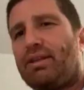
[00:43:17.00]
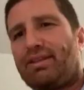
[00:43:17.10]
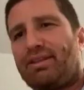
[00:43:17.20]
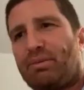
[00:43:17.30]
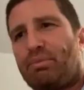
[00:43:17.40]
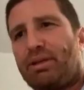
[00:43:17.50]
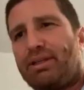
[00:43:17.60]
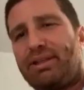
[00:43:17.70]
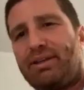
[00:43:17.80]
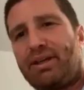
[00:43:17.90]
a good place
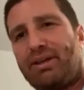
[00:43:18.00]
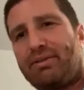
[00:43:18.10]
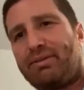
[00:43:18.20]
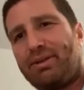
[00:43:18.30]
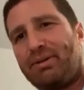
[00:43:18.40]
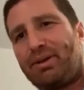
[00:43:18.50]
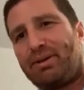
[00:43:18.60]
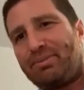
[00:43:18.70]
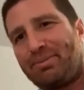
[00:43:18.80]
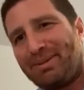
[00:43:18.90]
to leave it off. You know, it
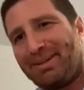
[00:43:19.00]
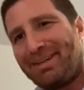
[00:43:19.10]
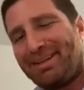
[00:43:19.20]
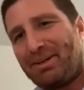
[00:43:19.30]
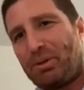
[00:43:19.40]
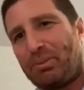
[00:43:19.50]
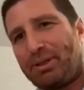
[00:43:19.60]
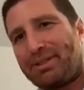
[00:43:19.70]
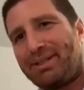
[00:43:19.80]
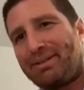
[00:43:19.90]
all
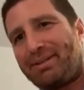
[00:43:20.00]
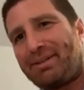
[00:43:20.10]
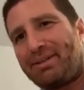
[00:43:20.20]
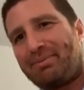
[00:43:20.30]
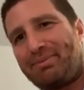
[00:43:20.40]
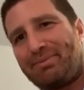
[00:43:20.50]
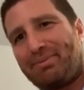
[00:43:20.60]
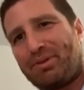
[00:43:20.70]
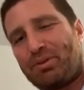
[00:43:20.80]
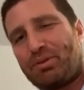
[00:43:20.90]
boils down to
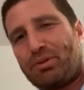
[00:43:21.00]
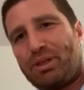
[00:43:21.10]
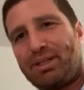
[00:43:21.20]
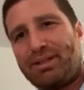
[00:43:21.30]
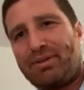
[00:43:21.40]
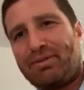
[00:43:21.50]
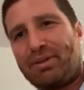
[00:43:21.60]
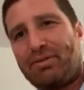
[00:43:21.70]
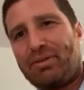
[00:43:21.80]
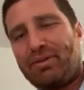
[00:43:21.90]
truly
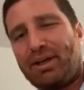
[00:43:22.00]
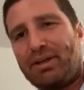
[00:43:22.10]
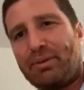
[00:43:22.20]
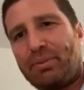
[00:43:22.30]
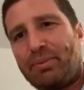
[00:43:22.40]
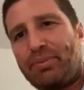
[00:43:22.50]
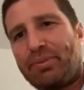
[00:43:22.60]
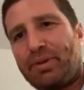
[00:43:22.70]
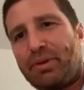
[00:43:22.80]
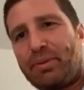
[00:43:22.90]
delivering full value.
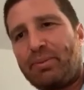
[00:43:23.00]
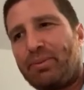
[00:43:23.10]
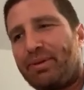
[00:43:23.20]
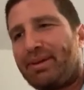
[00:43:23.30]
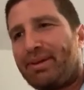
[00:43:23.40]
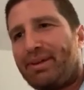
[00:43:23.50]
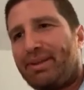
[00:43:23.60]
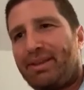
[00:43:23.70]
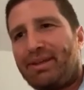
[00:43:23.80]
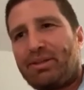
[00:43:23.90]
So
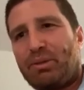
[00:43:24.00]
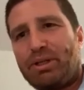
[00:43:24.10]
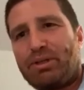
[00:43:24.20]
thanks so much,